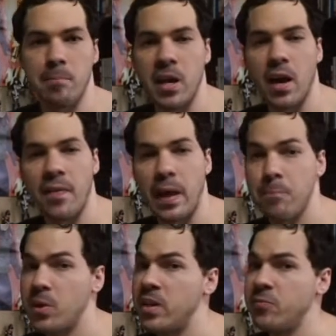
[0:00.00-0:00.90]
beyond
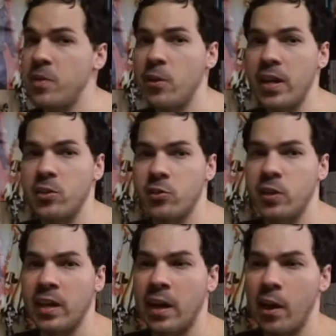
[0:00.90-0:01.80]
that, but it's very
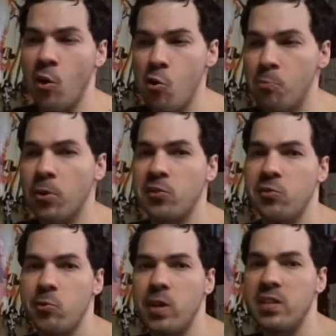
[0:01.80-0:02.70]
interesting, and I hope
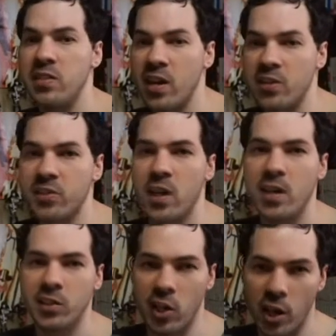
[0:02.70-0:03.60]
Watsuki does
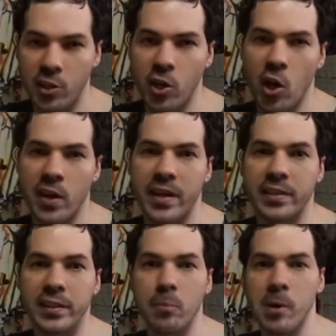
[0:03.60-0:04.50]
touch on it a
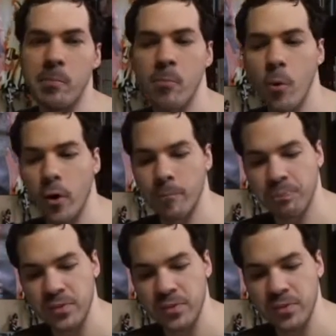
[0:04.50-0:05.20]
little bit more,